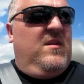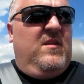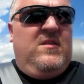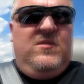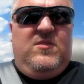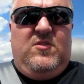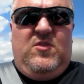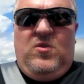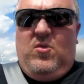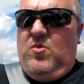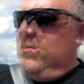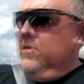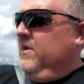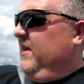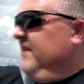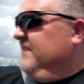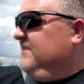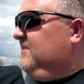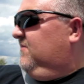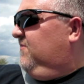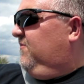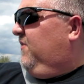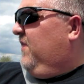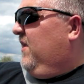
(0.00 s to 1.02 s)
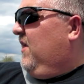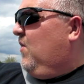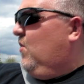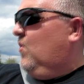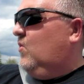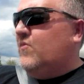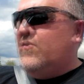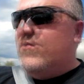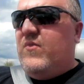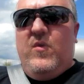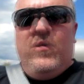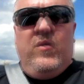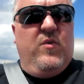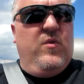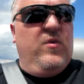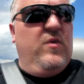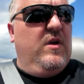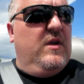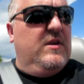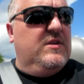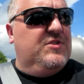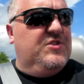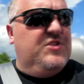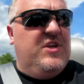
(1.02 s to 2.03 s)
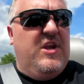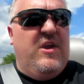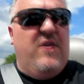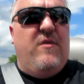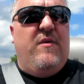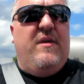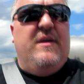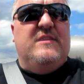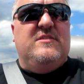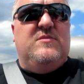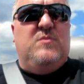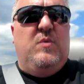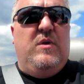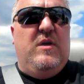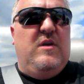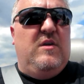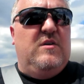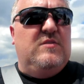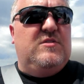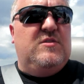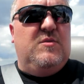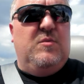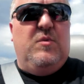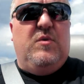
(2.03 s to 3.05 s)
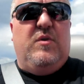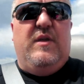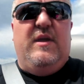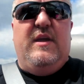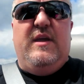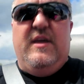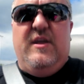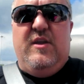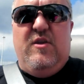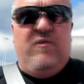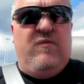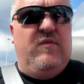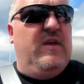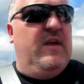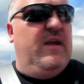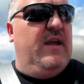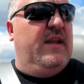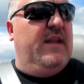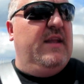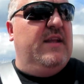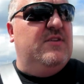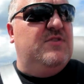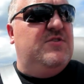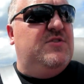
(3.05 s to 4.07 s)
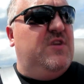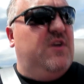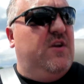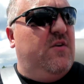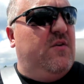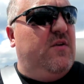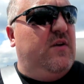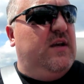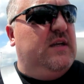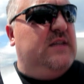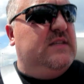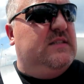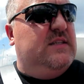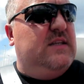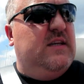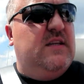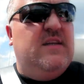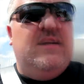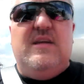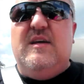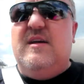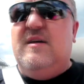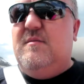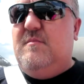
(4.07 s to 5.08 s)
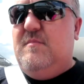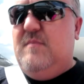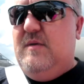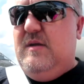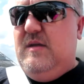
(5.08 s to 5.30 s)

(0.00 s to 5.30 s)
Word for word: So we got some flowers for uh, Sherry as well. So we're going to head over to Eddie and Sherry's and um,